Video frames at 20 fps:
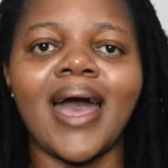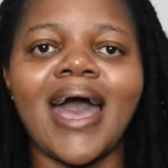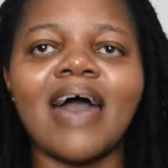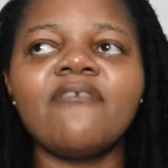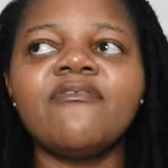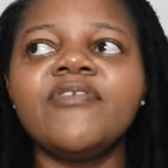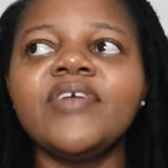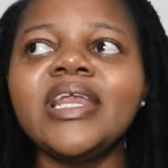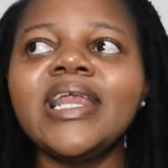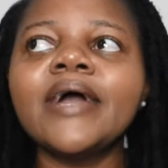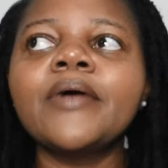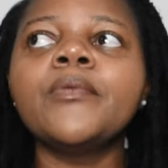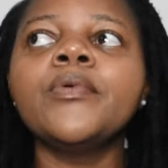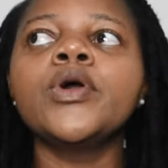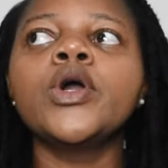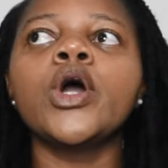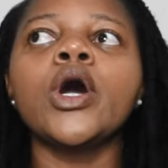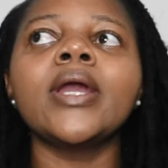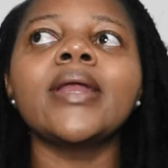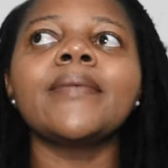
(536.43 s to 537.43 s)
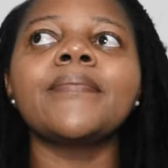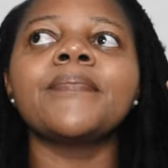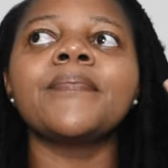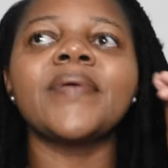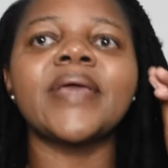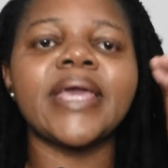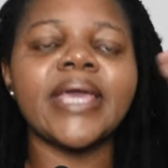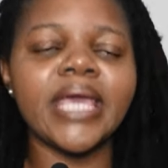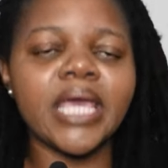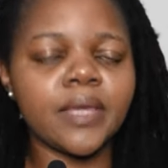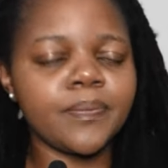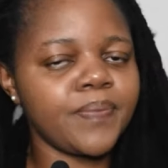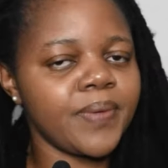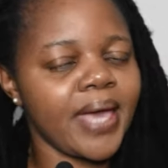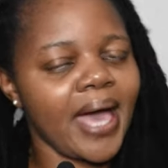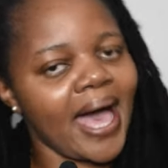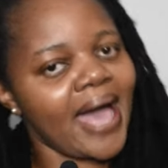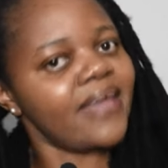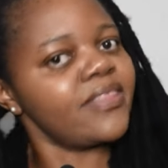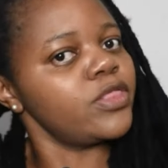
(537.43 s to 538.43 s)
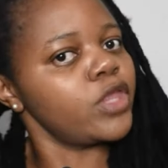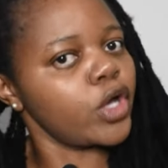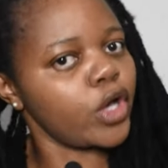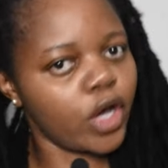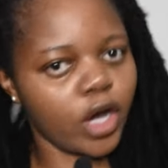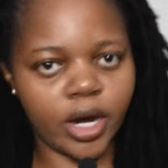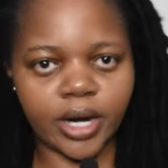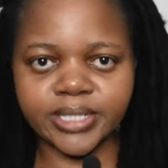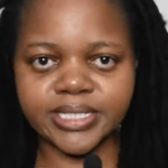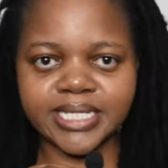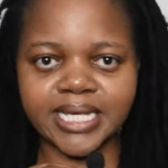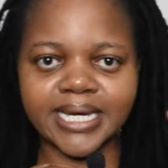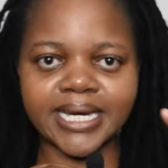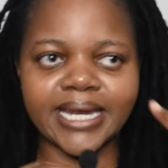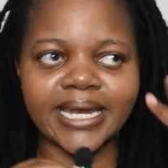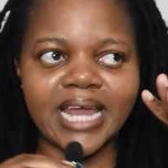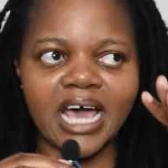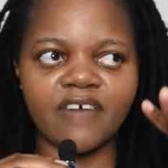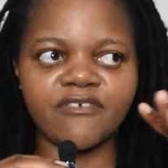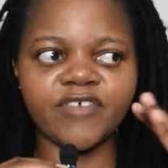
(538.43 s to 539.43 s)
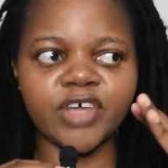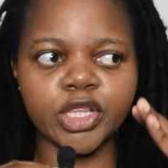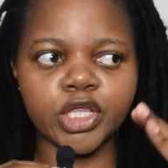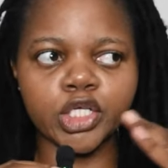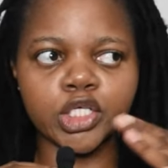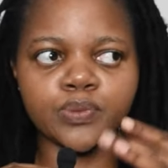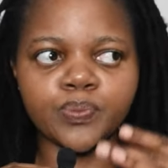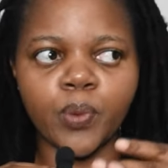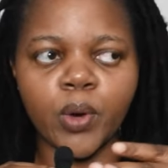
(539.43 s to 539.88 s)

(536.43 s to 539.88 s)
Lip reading: I feel like we got to peek behind the curtain enough at this